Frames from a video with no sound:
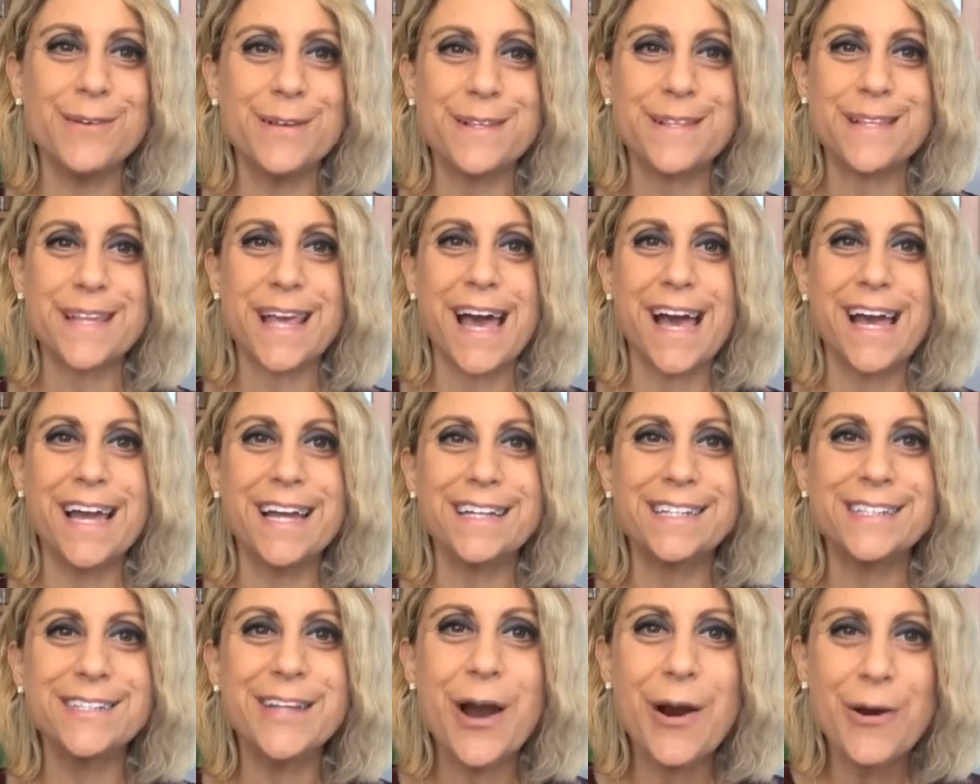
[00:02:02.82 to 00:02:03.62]
was
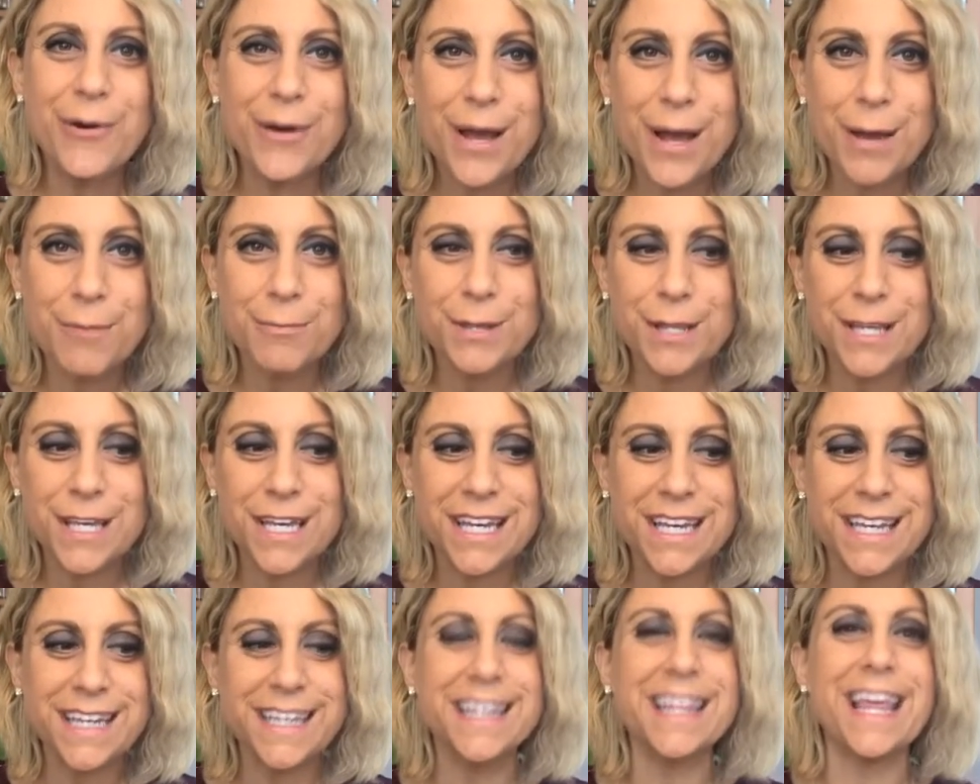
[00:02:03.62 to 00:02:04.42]
like, no,
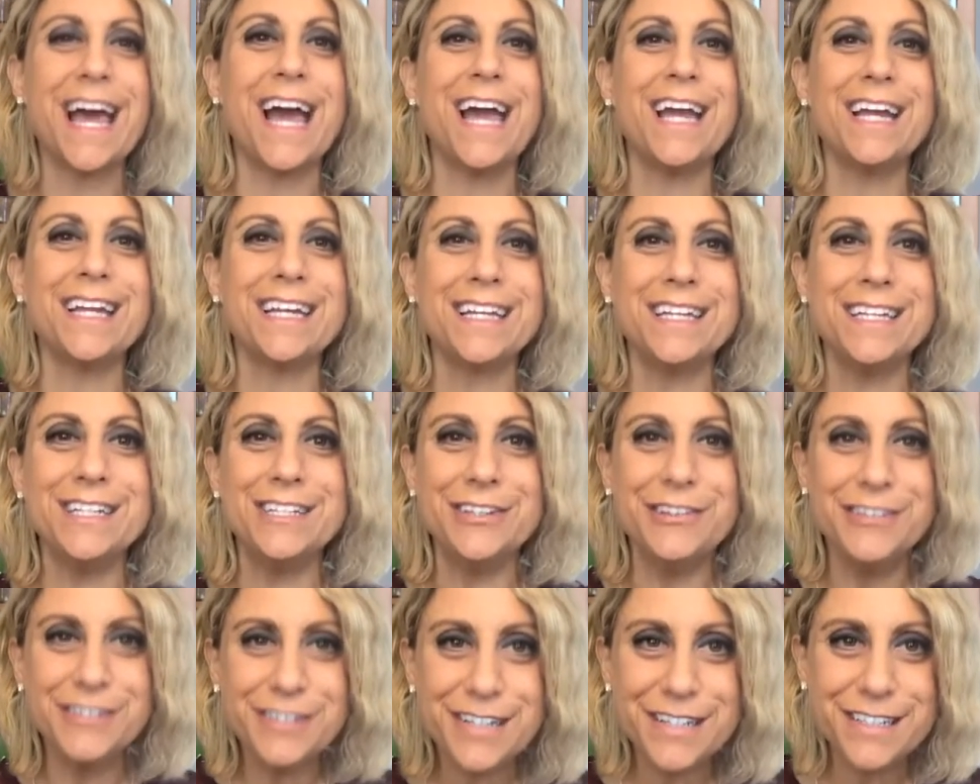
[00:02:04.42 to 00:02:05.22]
Emily, like,
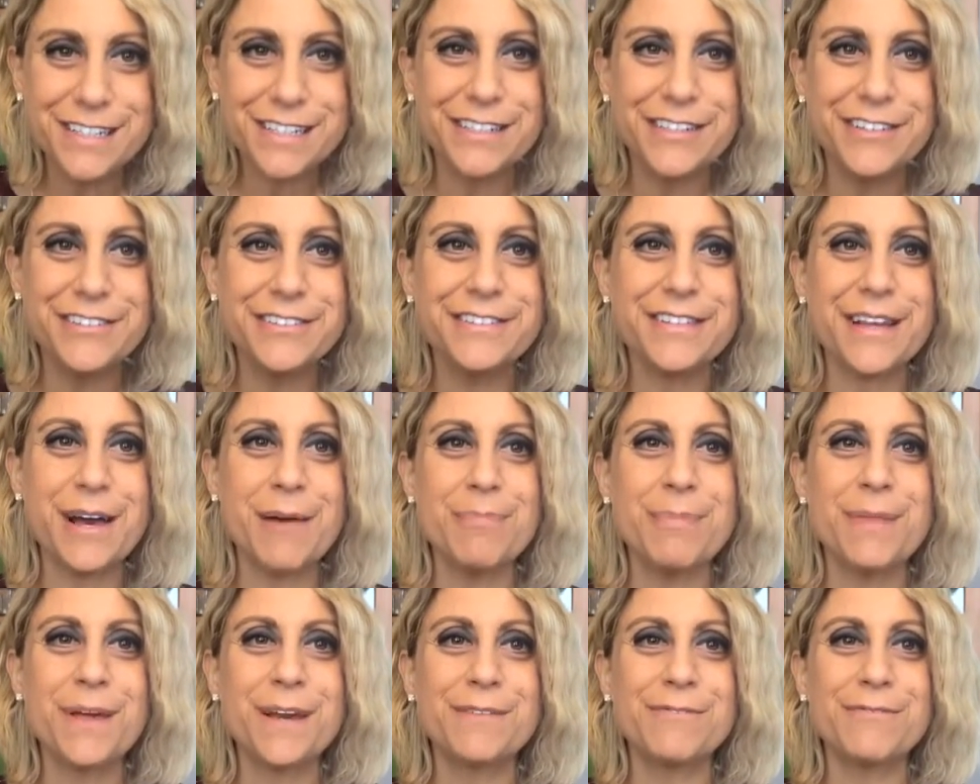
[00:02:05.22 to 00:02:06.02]
you need to do
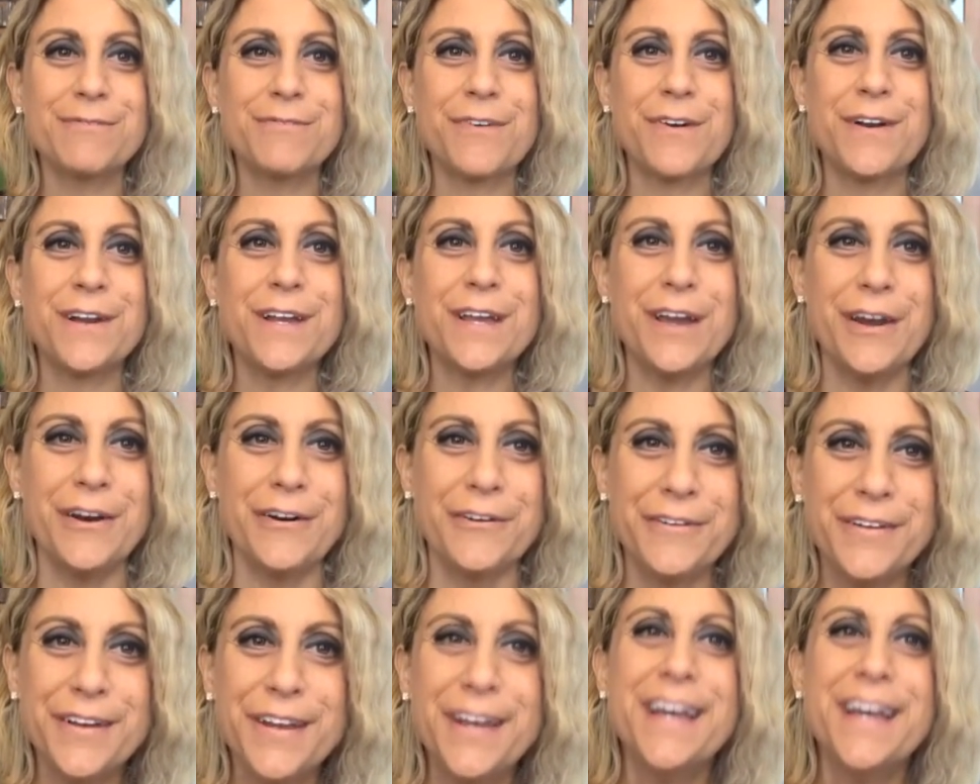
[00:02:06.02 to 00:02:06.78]
something for you.